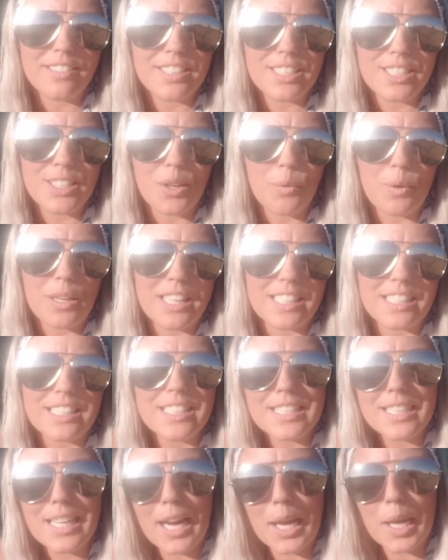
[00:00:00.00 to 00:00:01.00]
So we can
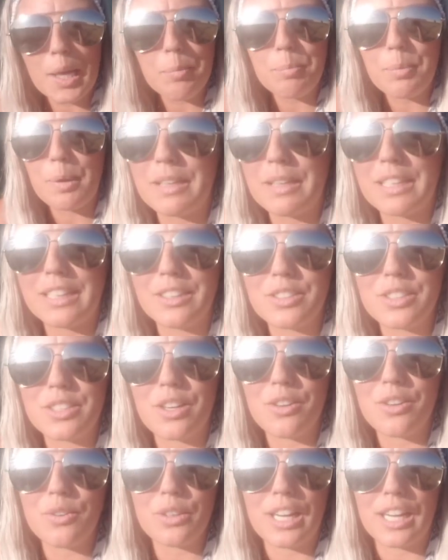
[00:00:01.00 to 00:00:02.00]
Skype. I there's
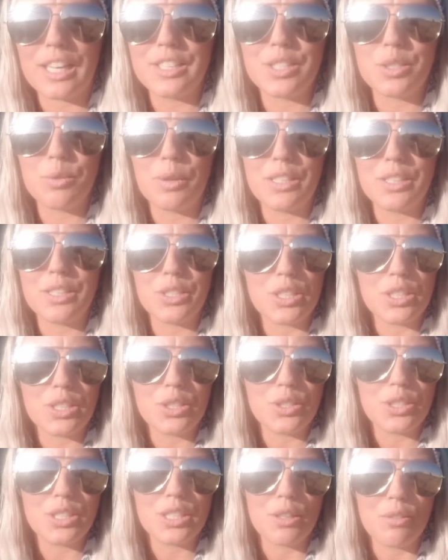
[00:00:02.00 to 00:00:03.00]
all kinds of ways you can
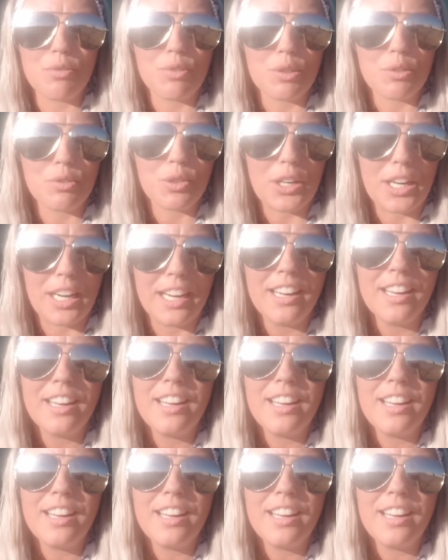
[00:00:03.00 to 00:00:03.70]
do stuff for free,